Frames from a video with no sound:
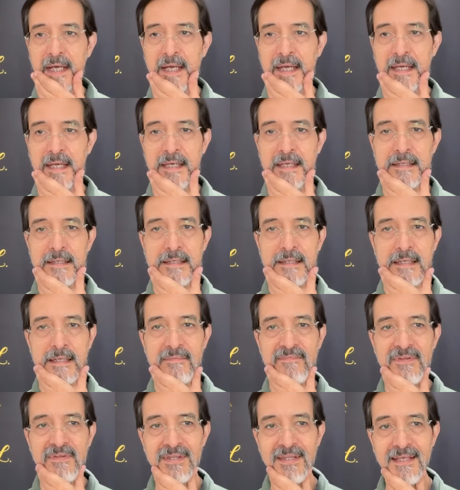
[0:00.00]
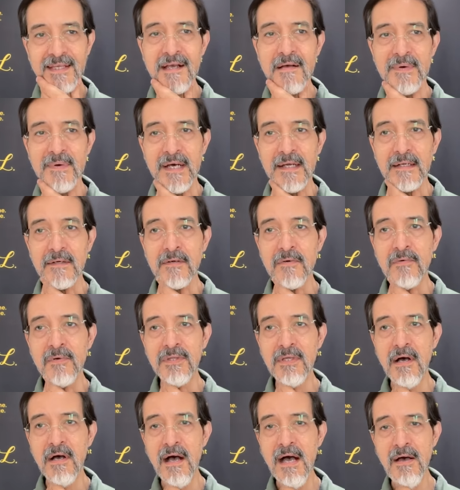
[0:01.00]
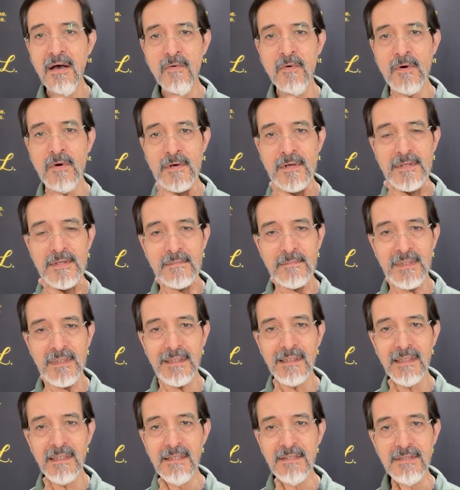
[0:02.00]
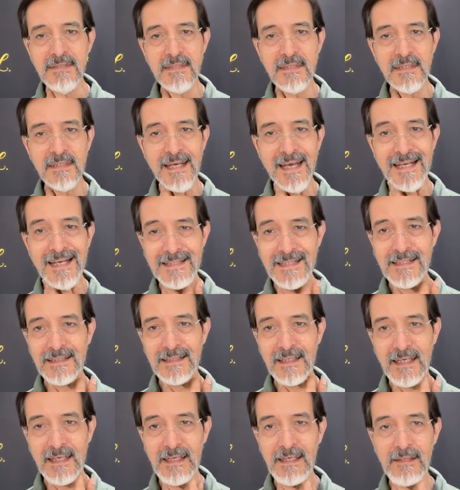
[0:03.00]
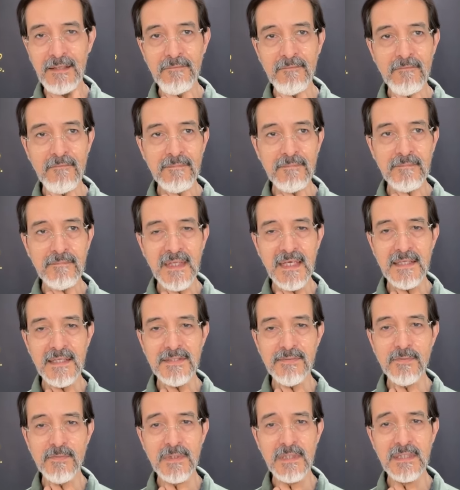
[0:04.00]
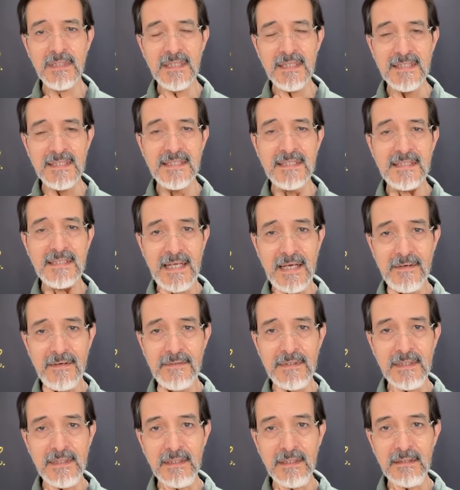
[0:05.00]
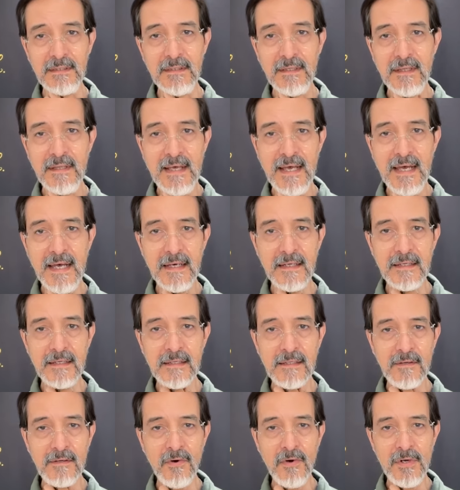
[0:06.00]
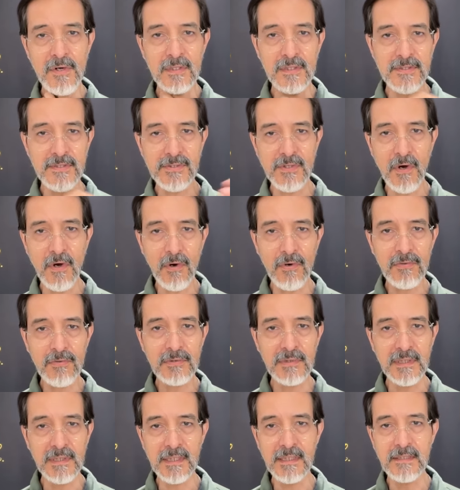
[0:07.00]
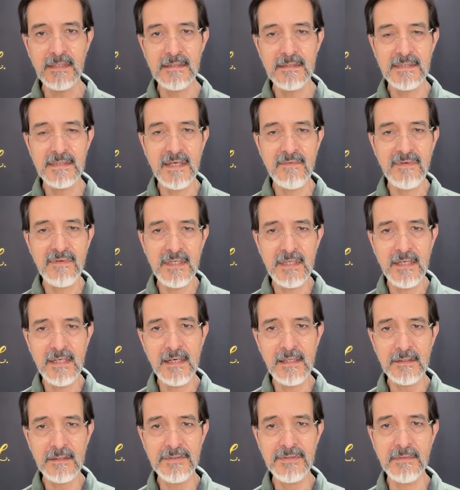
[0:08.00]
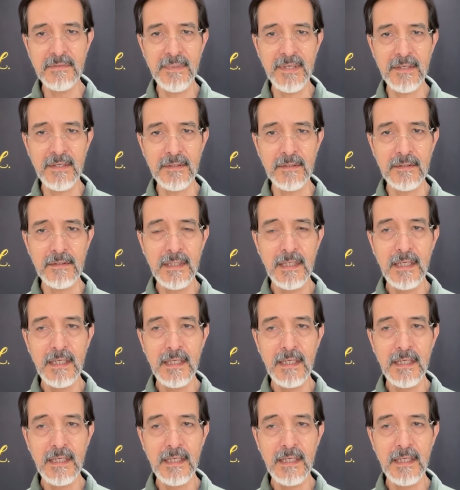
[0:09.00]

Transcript: And if you think about it, with a hot war in the Middle East escalating, it's really astounding that oil is only seventy dollars a barrel.